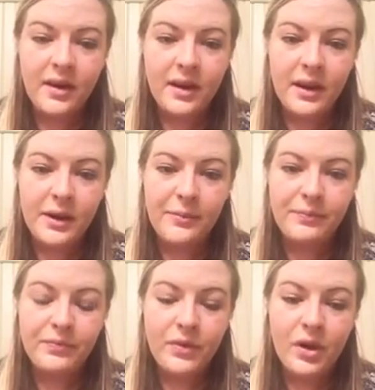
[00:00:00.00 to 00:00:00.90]

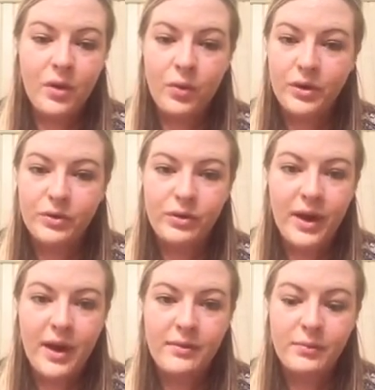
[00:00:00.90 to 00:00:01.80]
I'll work through
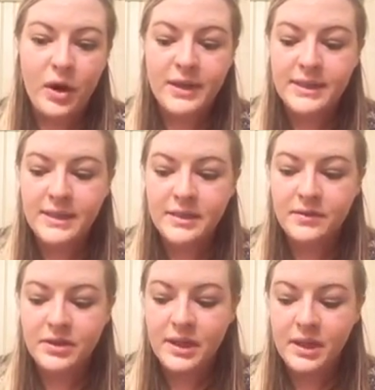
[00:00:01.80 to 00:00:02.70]
that process of
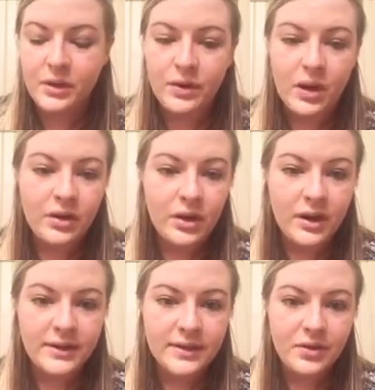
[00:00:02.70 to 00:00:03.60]
just getting you a color
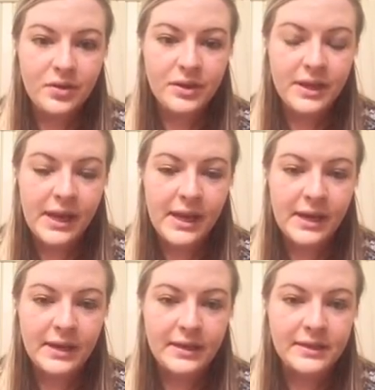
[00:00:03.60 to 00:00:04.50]
consult
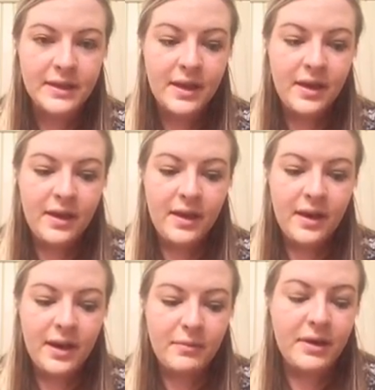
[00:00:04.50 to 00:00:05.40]
and
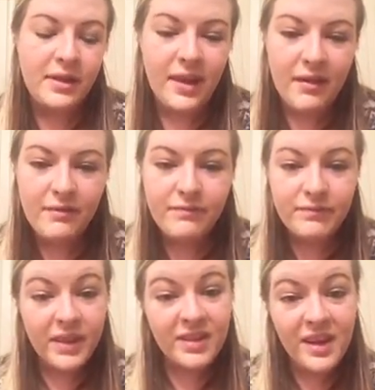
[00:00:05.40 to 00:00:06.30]
get
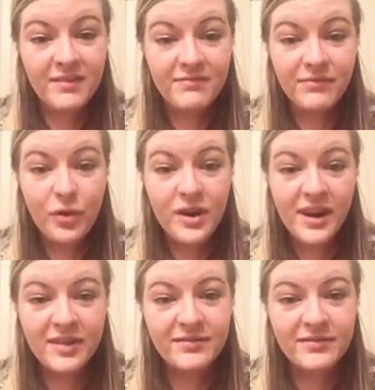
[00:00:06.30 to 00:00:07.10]
that for you.